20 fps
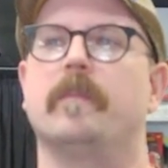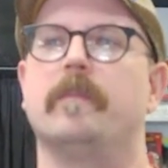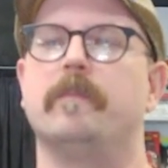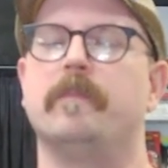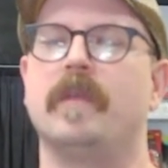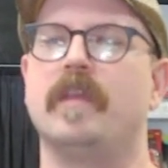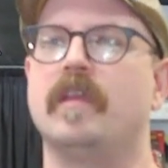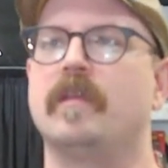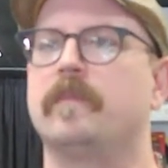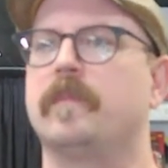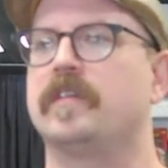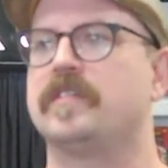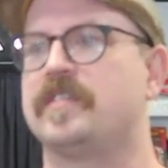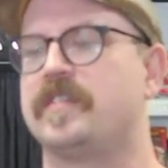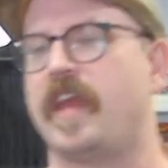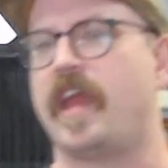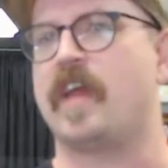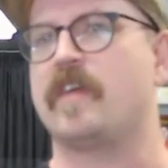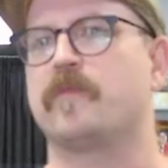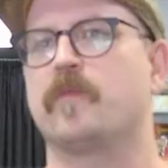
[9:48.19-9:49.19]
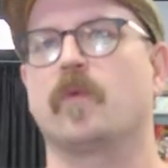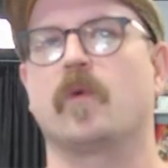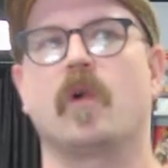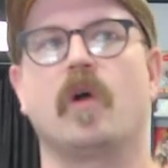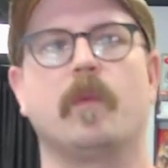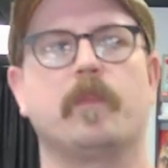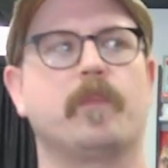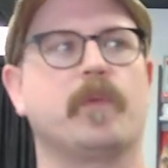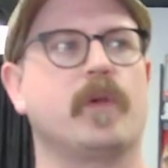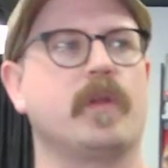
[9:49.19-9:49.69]
Me and my staff, we're
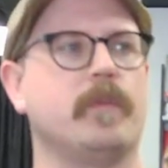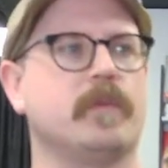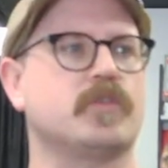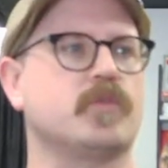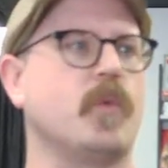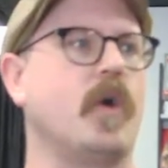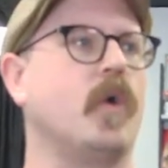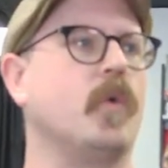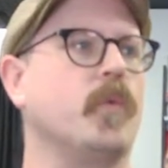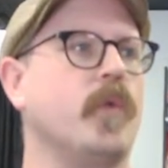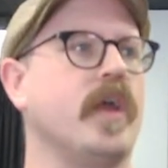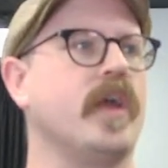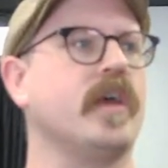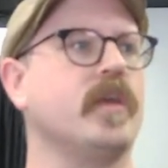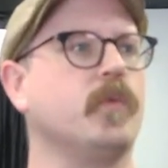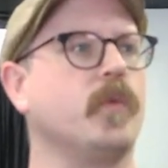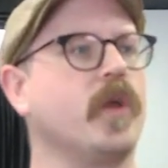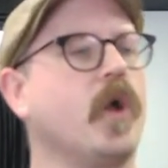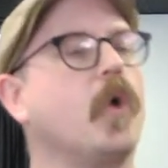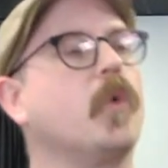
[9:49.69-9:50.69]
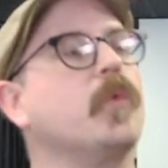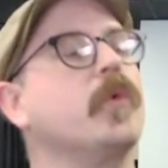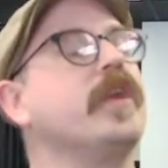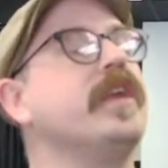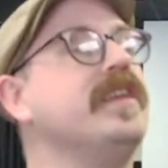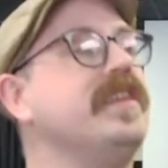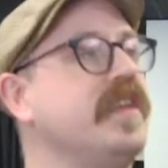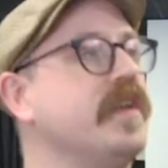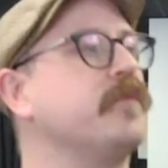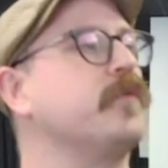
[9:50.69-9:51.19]
all pretty much well read. We all
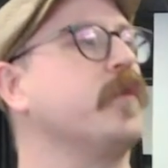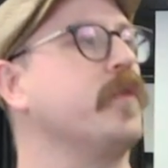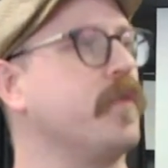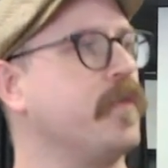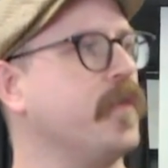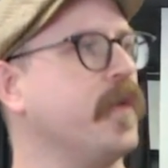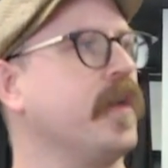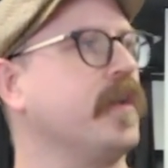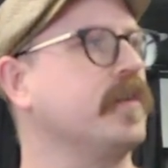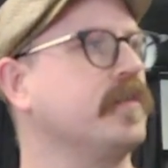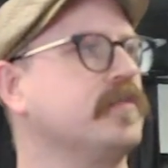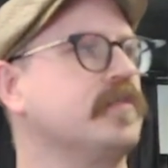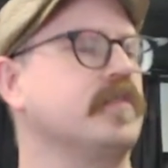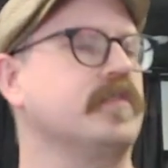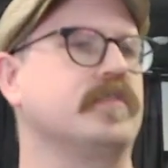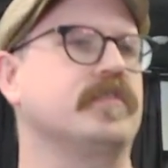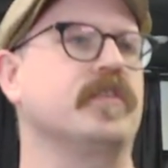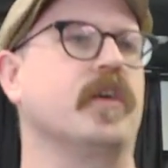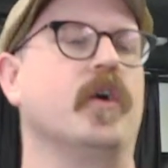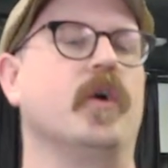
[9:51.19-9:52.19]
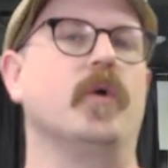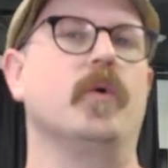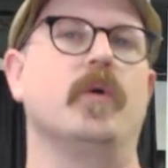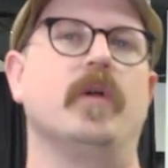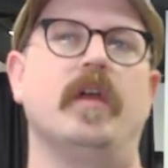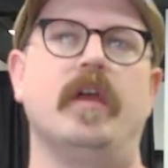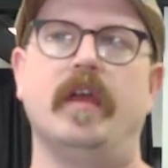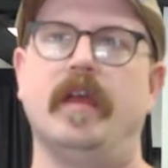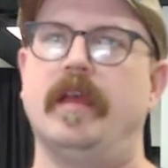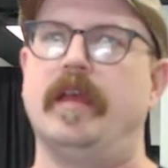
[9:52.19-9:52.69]
read different things.
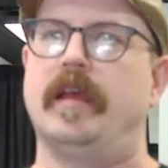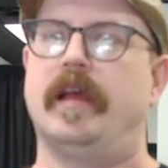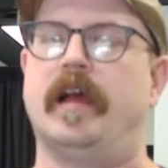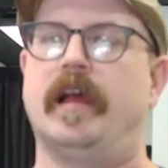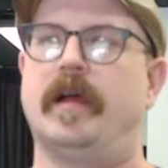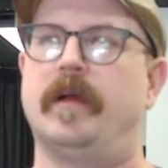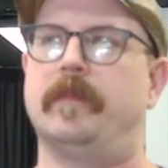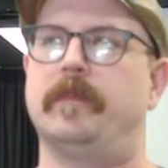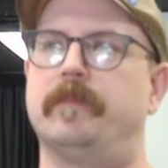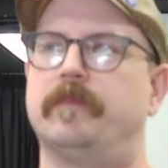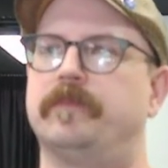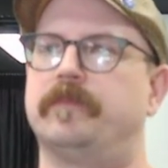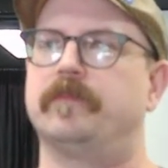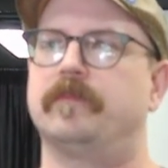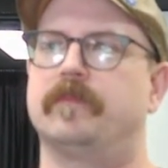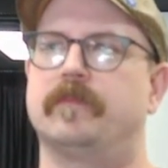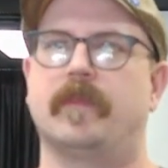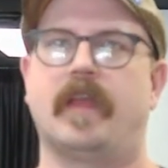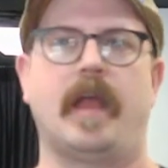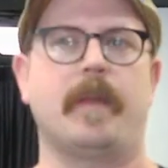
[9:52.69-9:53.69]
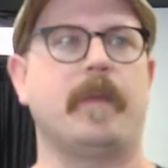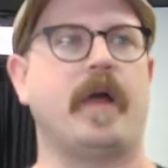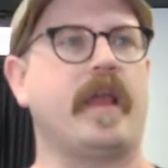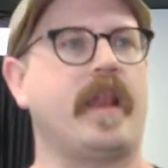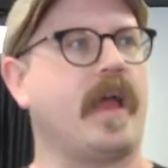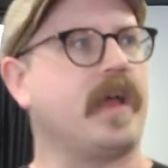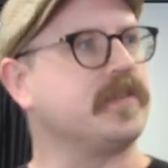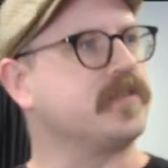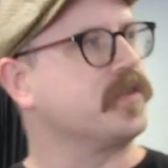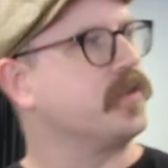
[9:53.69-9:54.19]
So I might
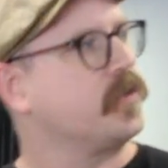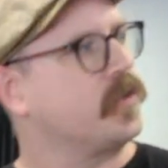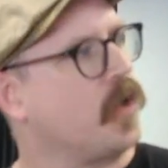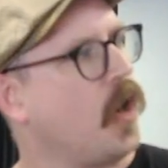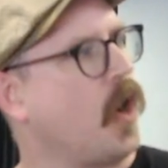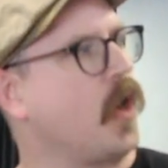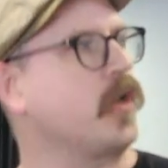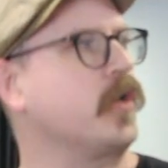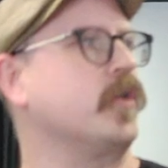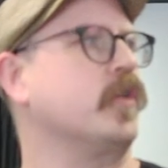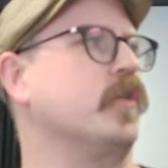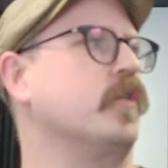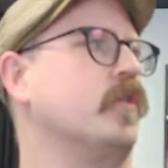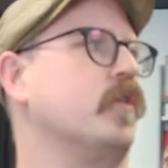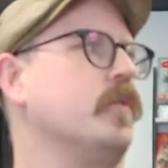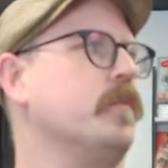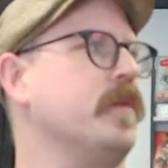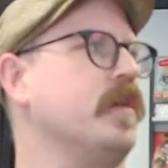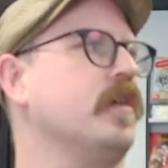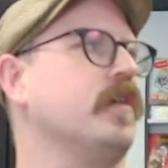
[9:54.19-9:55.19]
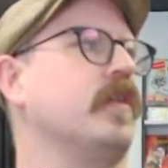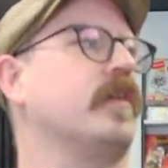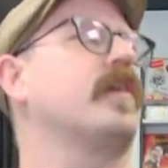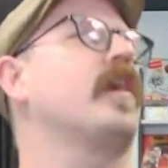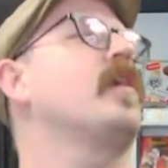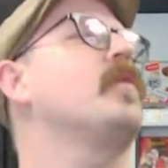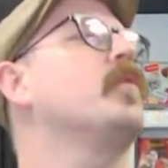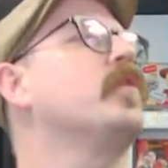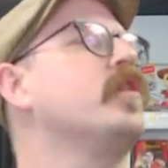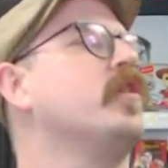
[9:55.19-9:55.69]
ask Connor or Mia, like,
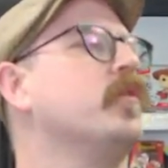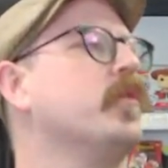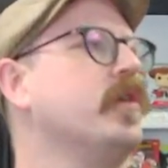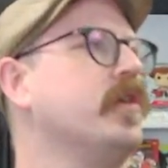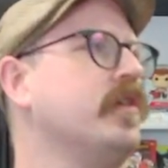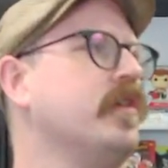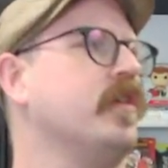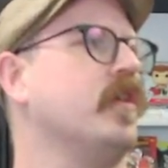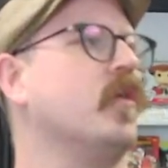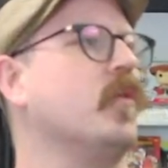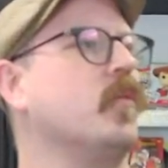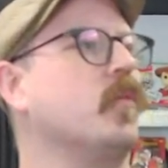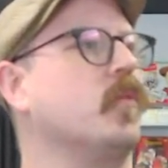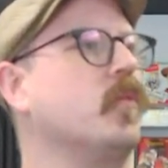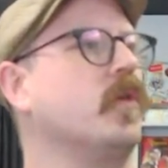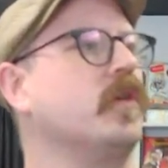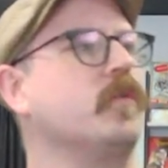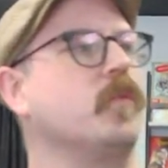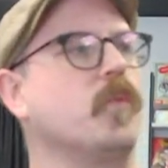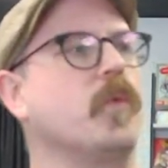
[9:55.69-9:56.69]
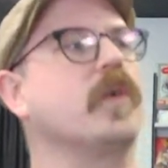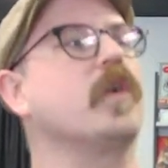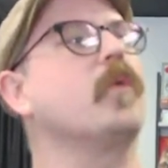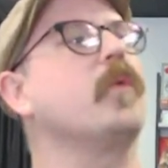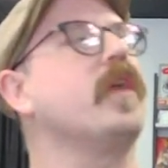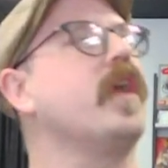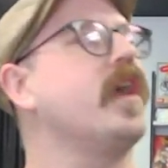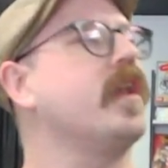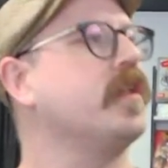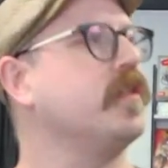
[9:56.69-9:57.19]
hey, what are you reading? Where are
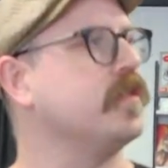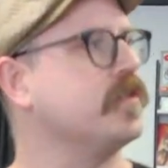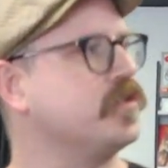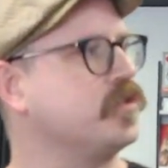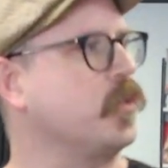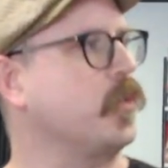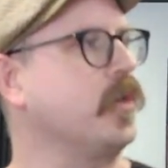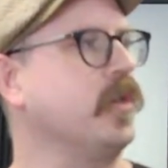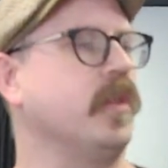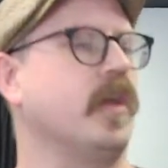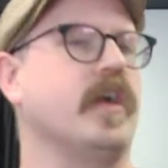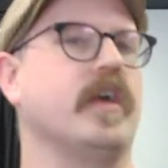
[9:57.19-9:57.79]
we at in the storyline?